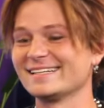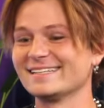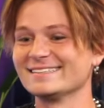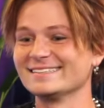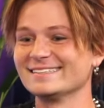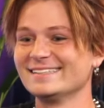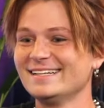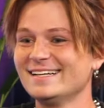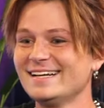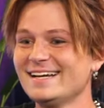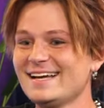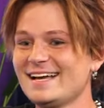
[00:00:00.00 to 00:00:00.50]
And
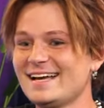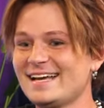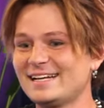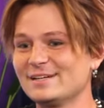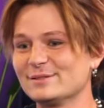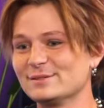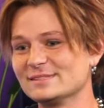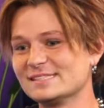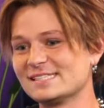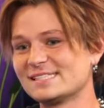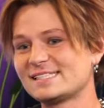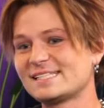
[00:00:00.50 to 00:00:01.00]
it
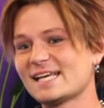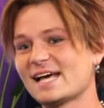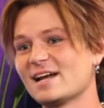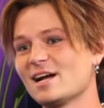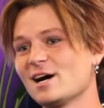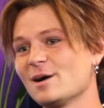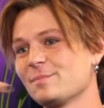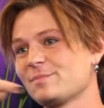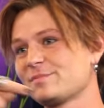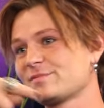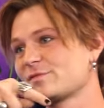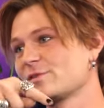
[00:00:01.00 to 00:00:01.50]
would set
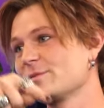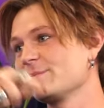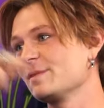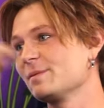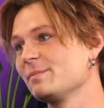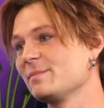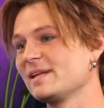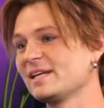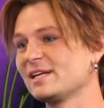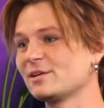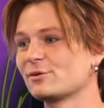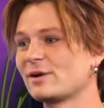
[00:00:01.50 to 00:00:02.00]
up from the
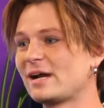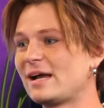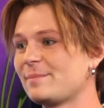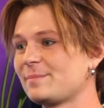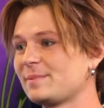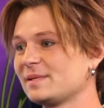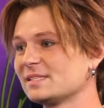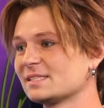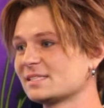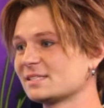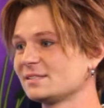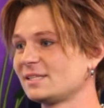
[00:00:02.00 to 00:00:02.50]
mini
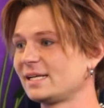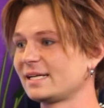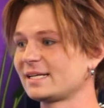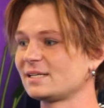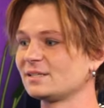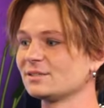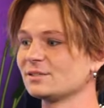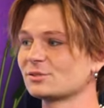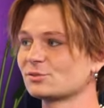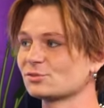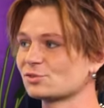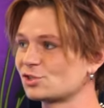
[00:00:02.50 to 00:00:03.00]
ramp into like
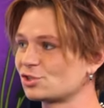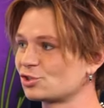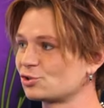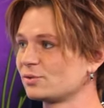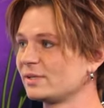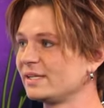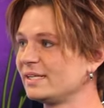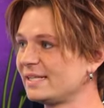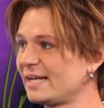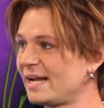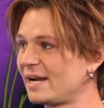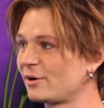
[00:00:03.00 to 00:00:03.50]
a little
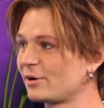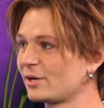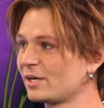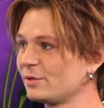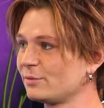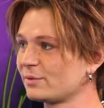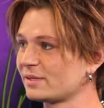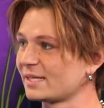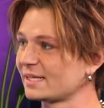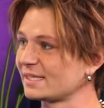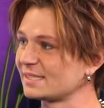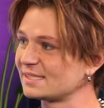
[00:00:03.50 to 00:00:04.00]
street area
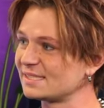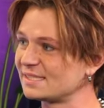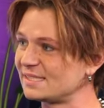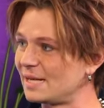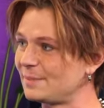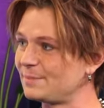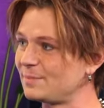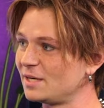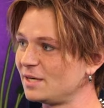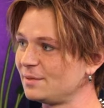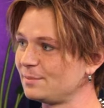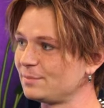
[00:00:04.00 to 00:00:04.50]
with like a
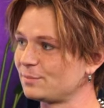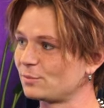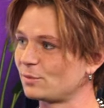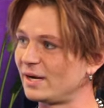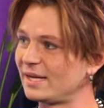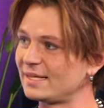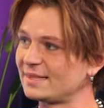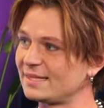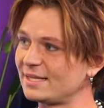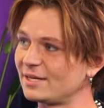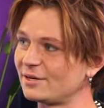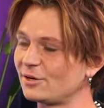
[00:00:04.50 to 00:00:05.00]
step up
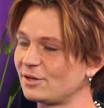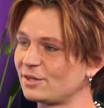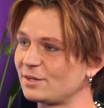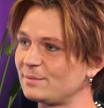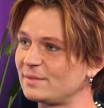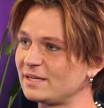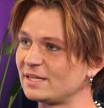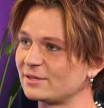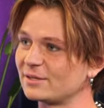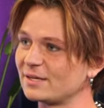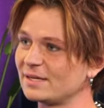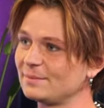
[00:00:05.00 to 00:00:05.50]
right there on the
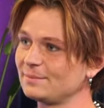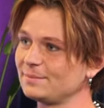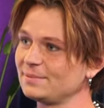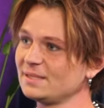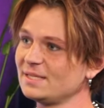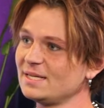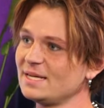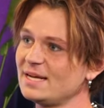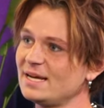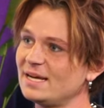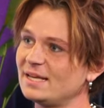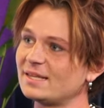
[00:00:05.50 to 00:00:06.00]
mini ramp.
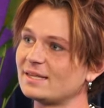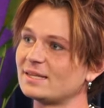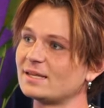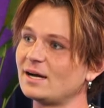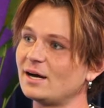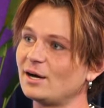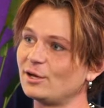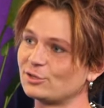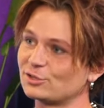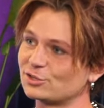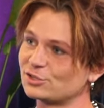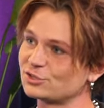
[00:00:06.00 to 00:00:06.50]
And then the
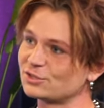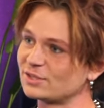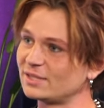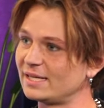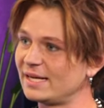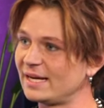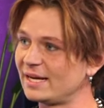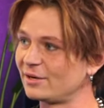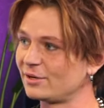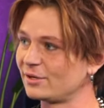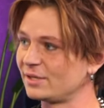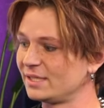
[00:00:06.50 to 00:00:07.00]
other
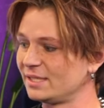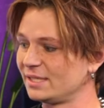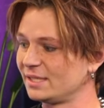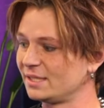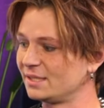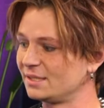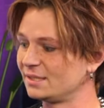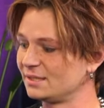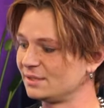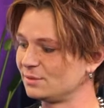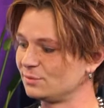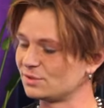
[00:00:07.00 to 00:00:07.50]
street
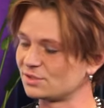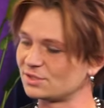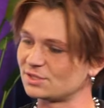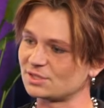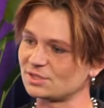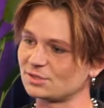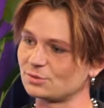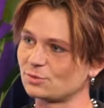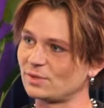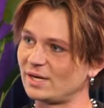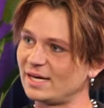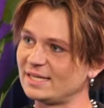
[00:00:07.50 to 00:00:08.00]
area that
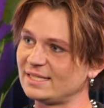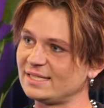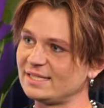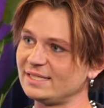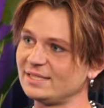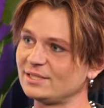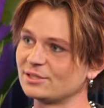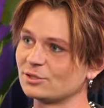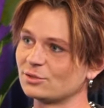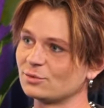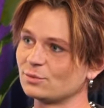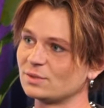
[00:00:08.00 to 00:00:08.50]
was right
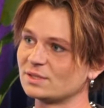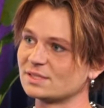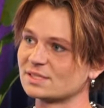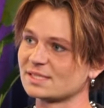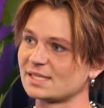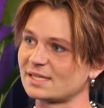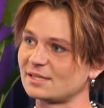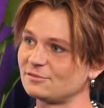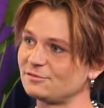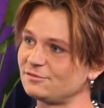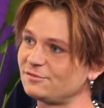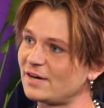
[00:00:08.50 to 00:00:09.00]
here was
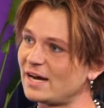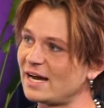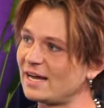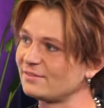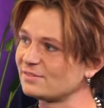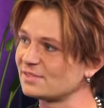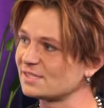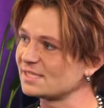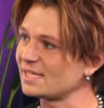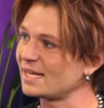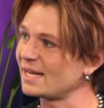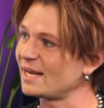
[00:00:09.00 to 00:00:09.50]
like a
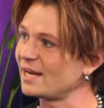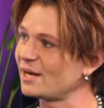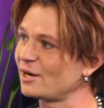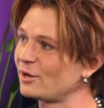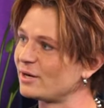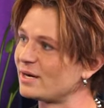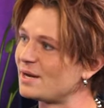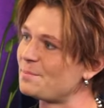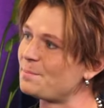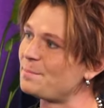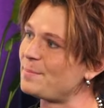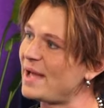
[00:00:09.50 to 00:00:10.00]
5-stair
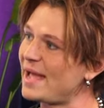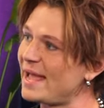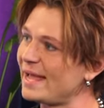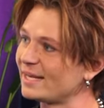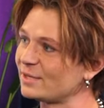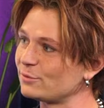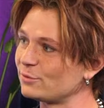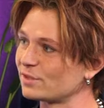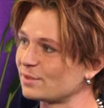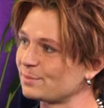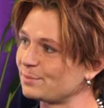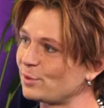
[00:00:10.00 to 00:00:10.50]
and a
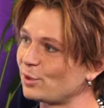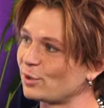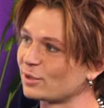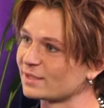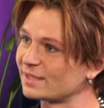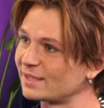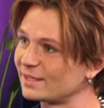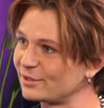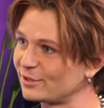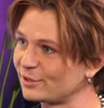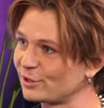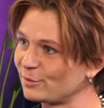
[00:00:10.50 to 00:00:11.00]
bank with a
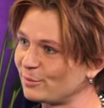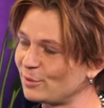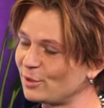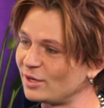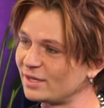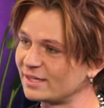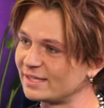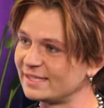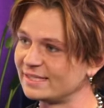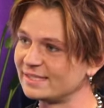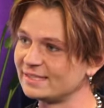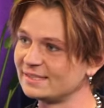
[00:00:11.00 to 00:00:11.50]
parking curb
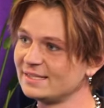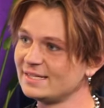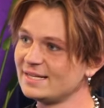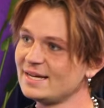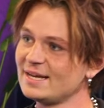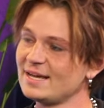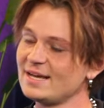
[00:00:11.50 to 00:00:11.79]
on it.